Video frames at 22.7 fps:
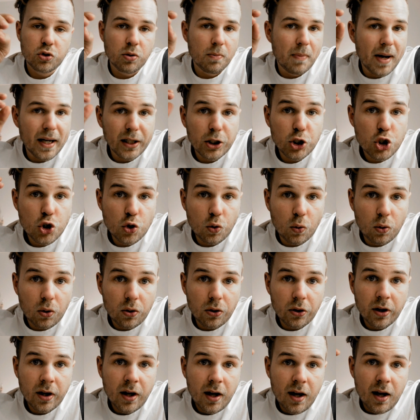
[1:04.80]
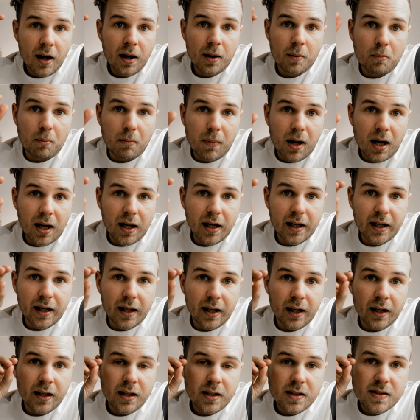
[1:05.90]
To make sure
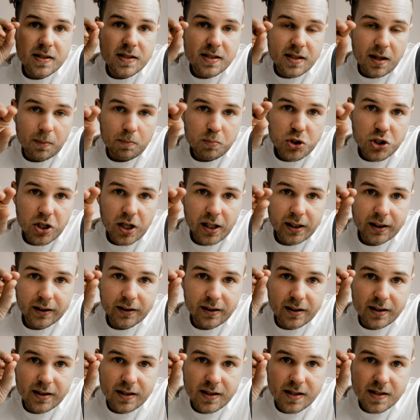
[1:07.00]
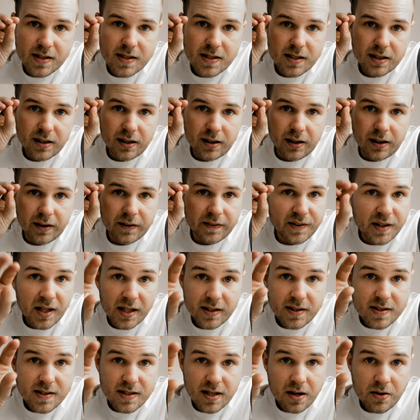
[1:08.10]
my subject is uh,
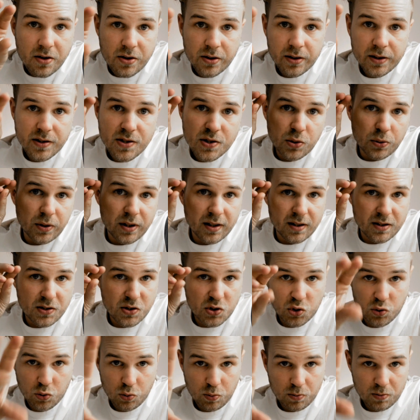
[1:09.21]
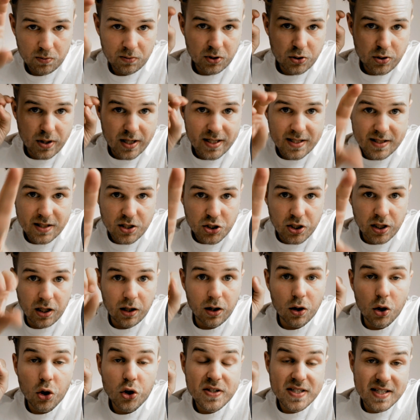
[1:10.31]
dead center, so the zoom transition
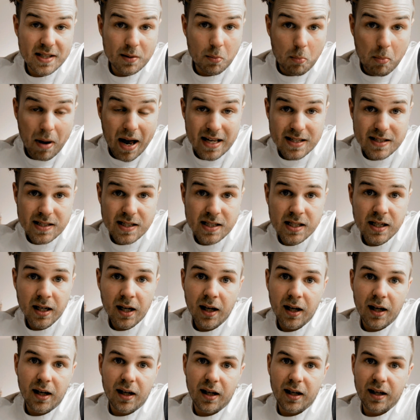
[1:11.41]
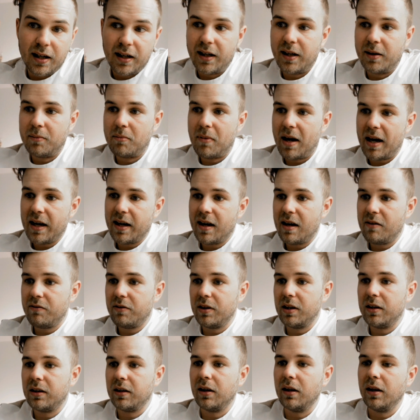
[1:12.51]
looks the best, um, I have a
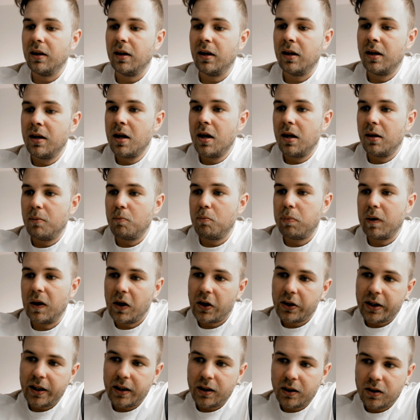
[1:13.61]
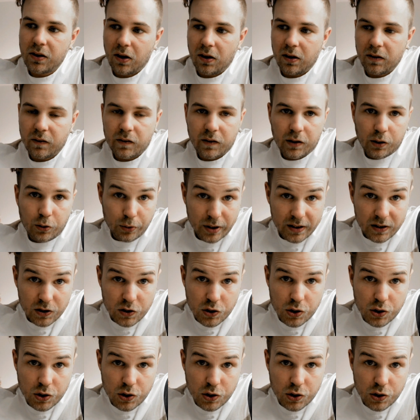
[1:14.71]
little plugin called Grid